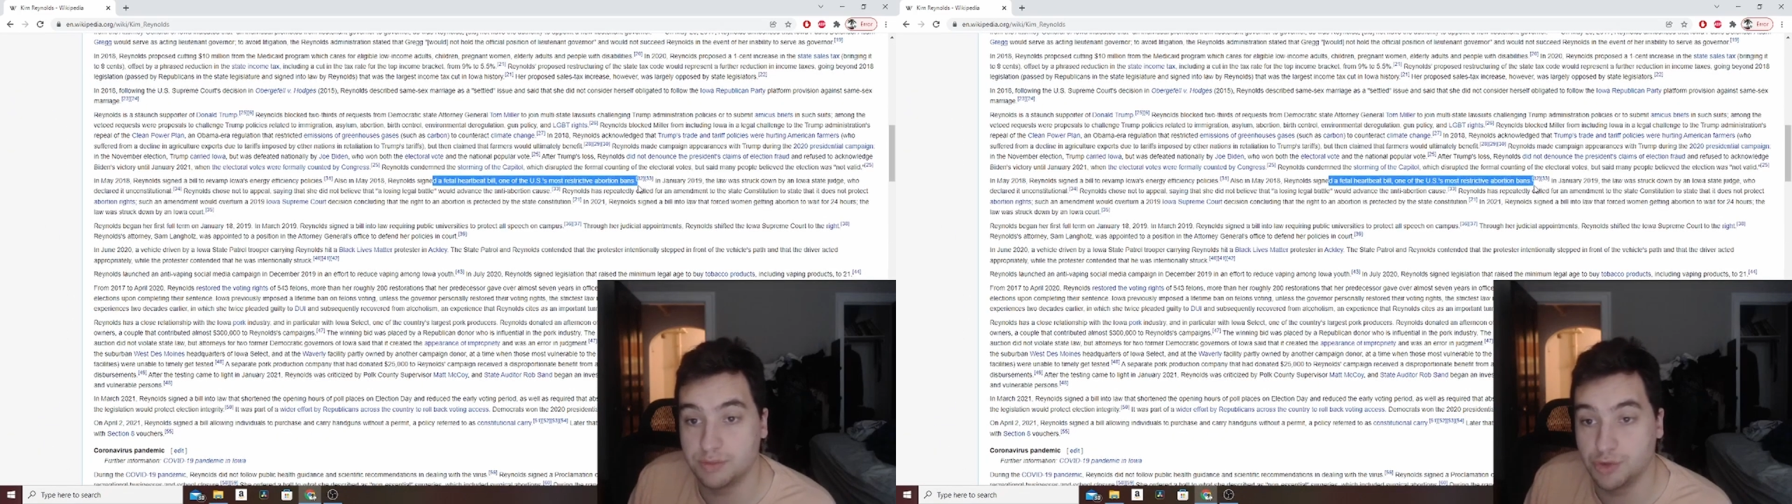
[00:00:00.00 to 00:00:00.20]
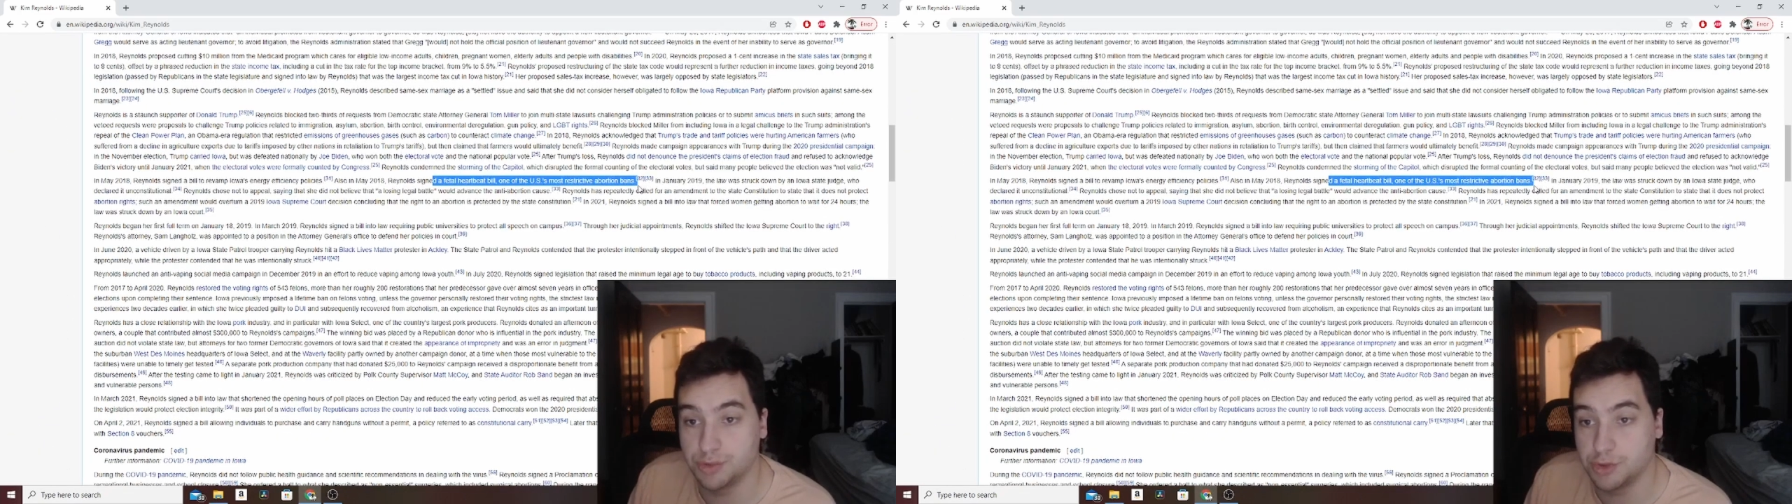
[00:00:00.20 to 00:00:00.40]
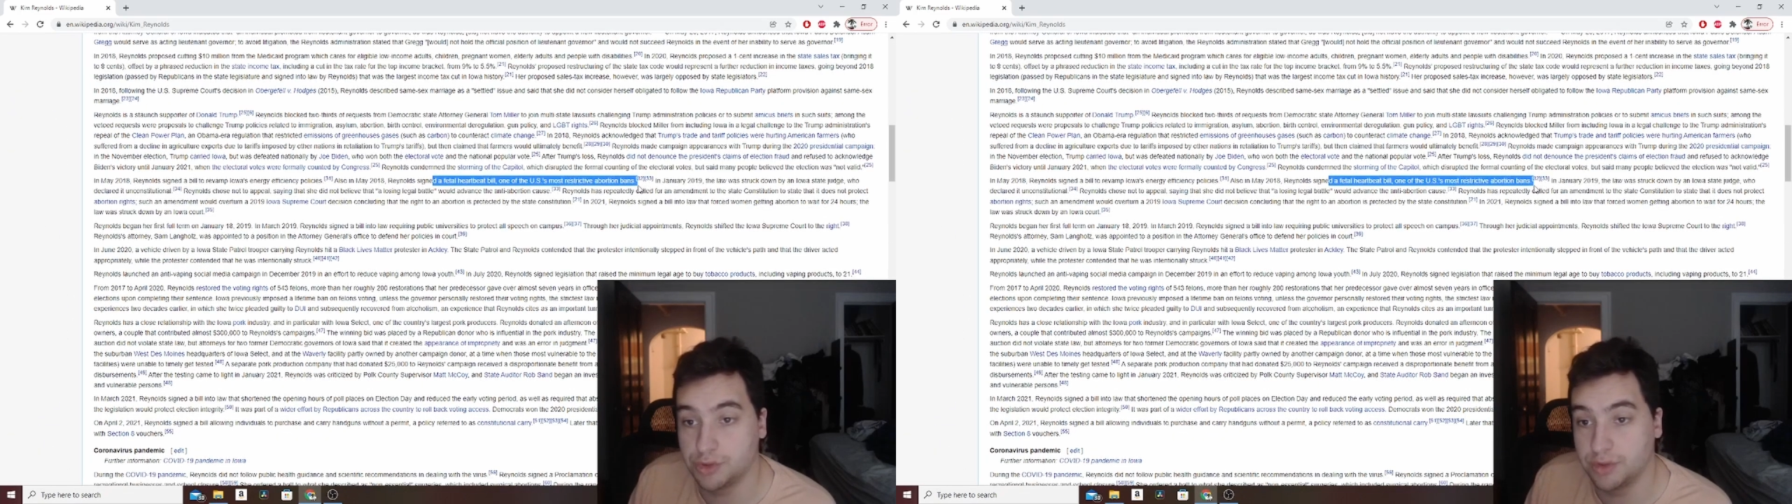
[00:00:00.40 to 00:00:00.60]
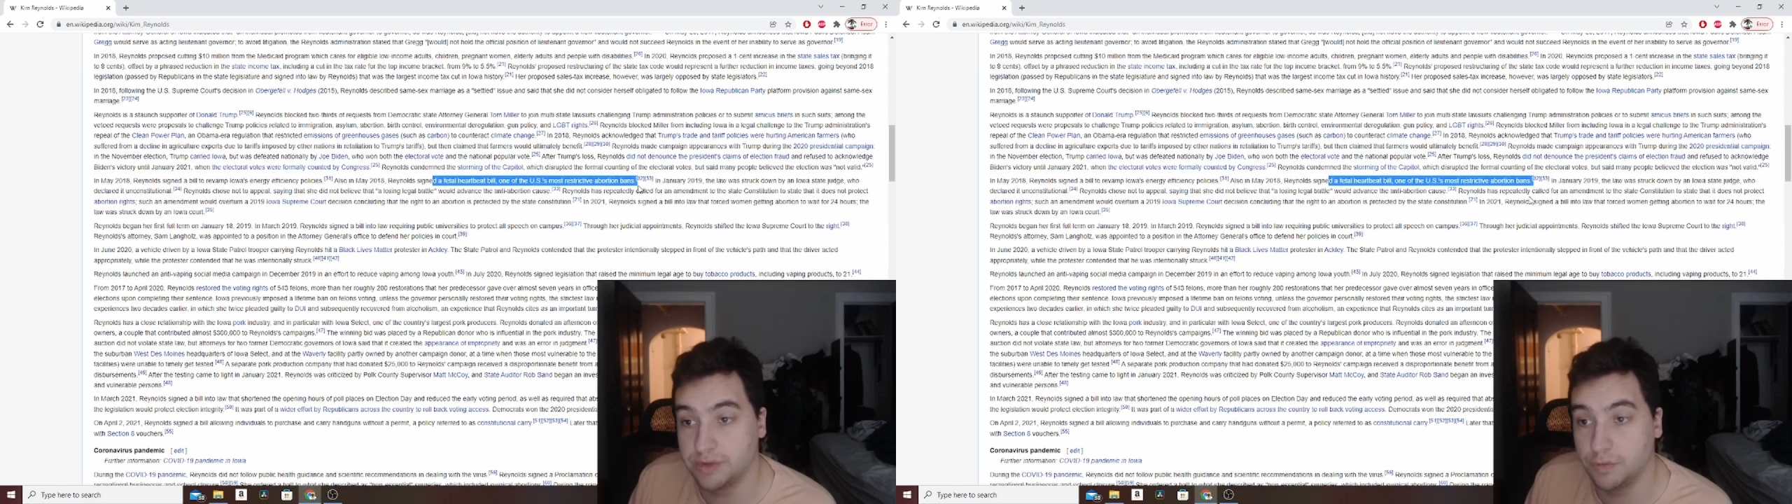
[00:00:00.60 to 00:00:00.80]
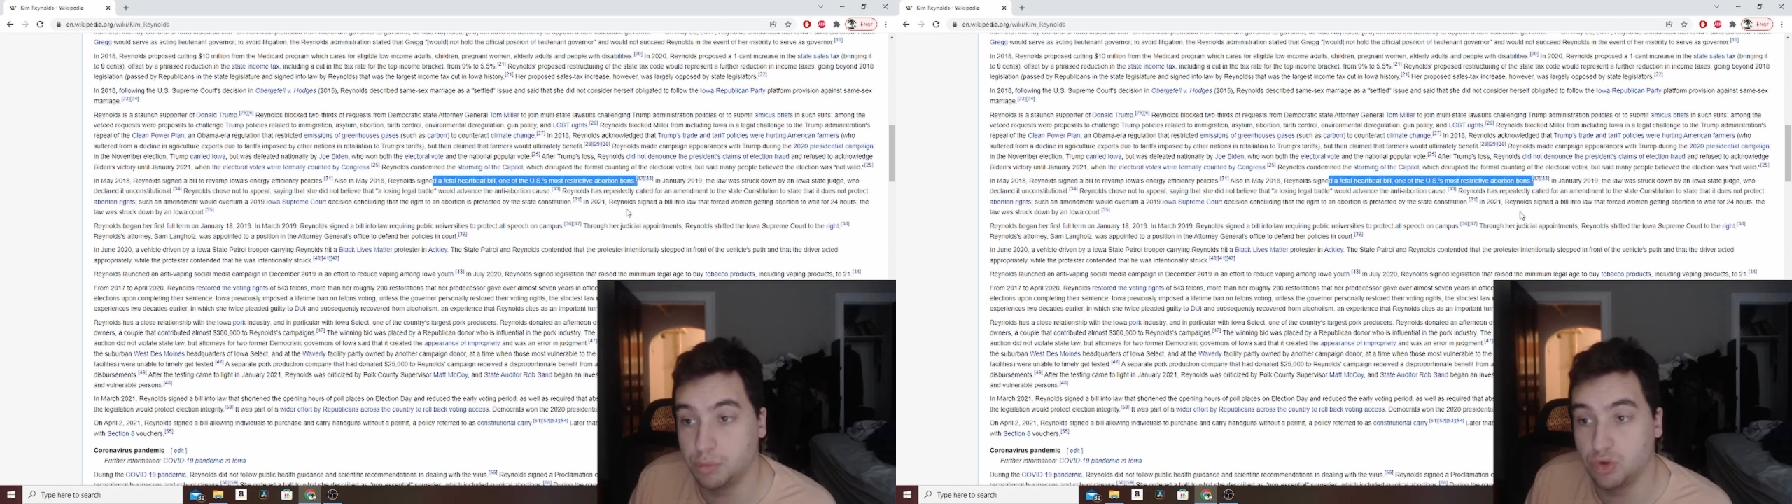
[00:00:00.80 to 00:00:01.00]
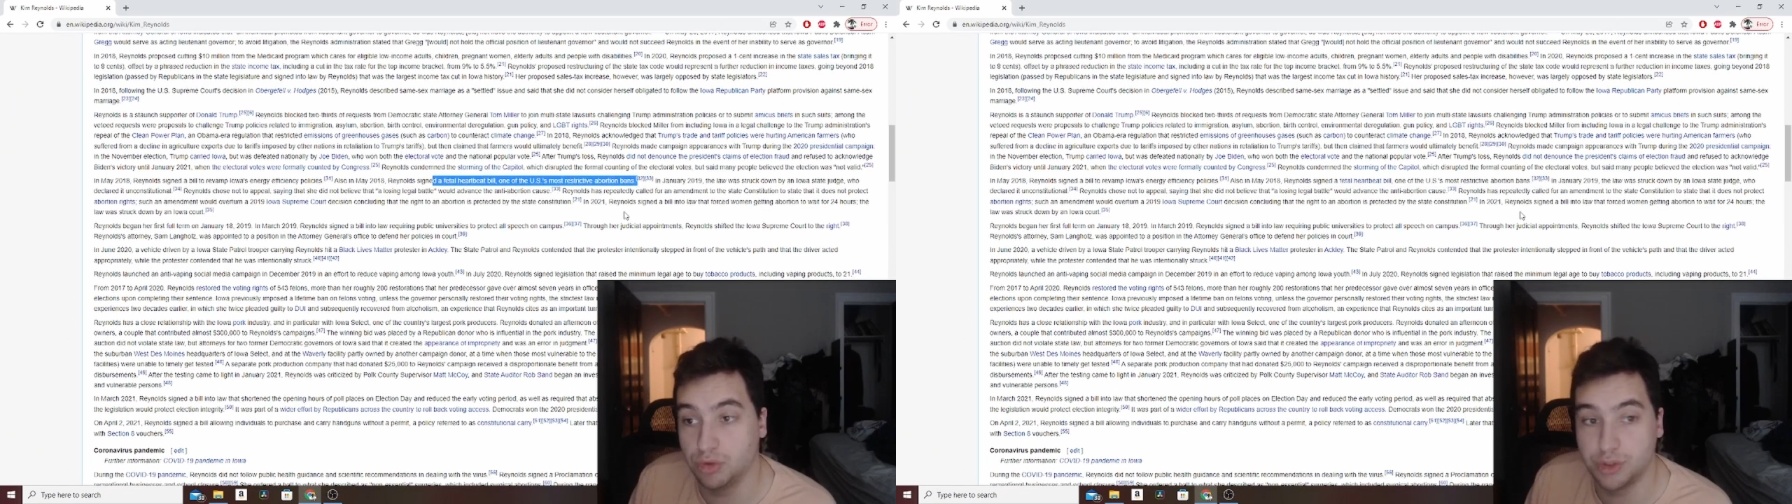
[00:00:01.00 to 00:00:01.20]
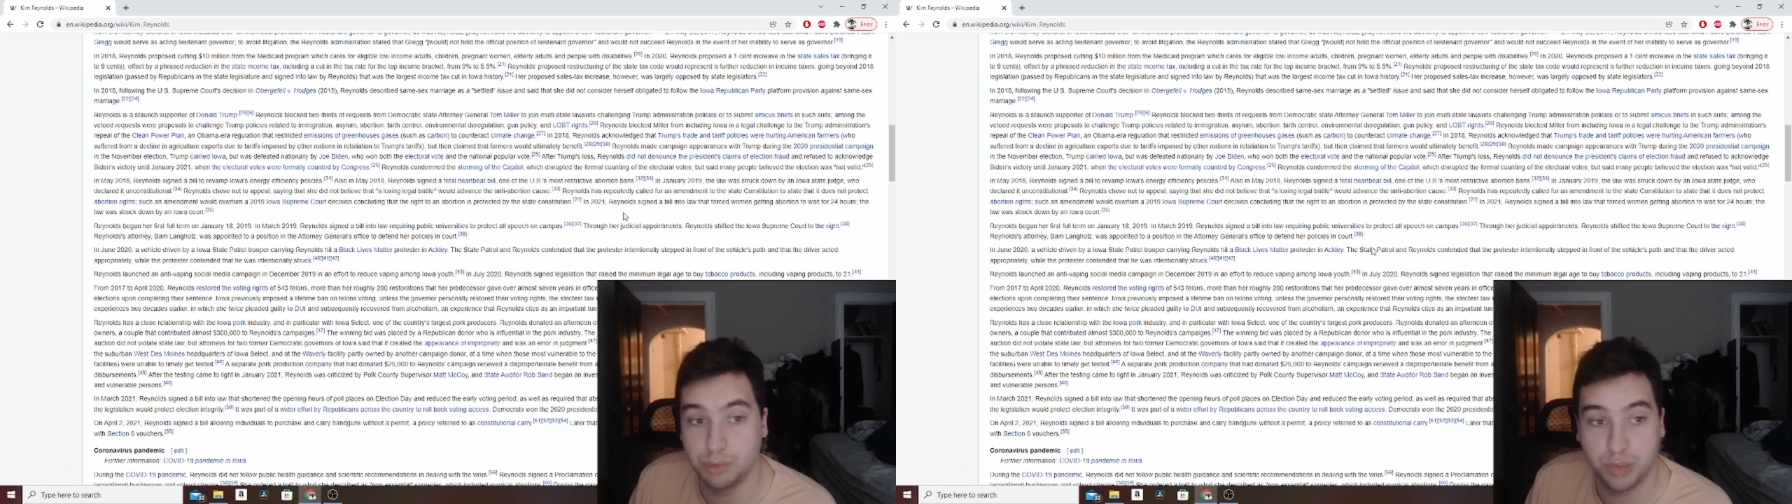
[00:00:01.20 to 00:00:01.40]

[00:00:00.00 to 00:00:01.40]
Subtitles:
most restrictive abortion